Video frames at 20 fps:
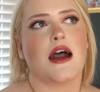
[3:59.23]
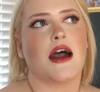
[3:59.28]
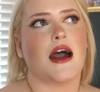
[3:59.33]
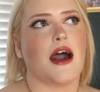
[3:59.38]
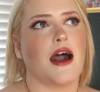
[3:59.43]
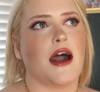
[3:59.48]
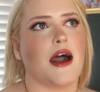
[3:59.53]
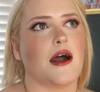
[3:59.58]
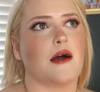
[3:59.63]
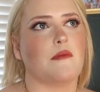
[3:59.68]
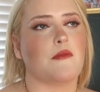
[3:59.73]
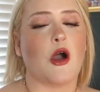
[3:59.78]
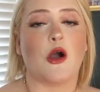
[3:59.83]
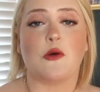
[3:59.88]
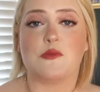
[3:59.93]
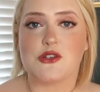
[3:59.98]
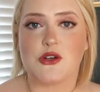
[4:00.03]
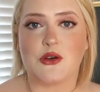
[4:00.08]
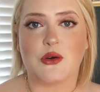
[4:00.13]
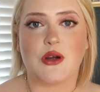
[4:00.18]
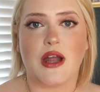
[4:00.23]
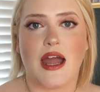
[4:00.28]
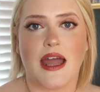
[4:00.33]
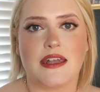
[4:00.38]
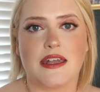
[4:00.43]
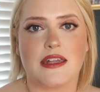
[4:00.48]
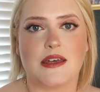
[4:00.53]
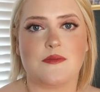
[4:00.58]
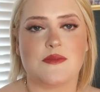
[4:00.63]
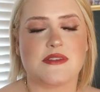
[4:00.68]
um, home decor
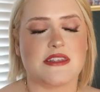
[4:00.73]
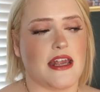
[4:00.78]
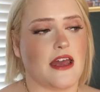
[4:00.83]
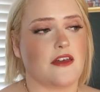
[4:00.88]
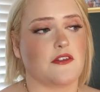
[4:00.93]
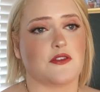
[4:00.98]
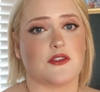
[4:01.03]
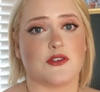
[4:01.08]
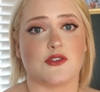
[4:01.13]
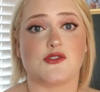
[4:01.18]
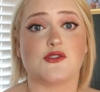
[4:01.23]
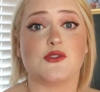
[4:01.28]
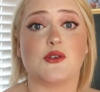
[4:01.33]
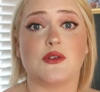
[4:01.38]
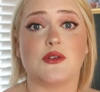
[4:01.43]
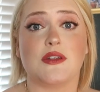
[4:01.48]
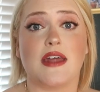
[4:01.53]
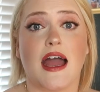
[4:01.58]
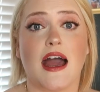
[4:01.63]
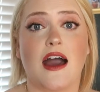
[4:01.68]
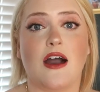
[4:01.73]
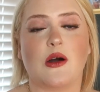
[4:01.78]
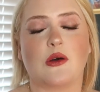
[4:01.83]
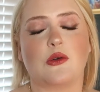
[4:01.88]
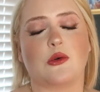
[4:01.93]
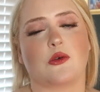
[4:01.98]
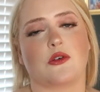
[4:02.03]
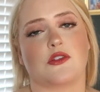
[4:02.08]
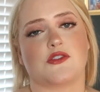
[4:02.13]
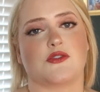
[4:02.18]
items and either they're sold
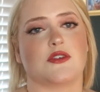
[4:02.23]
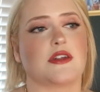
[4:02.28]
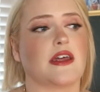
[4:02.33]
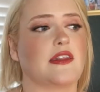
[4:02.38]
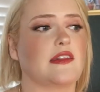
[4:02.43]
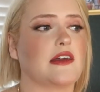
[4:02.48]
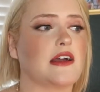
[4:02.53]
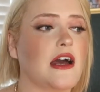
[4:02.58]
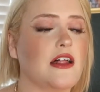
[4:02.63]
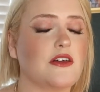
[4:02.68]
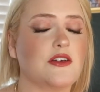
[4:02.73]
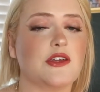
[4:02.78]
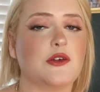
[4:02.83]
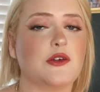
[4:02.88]
out or they're sold out in the color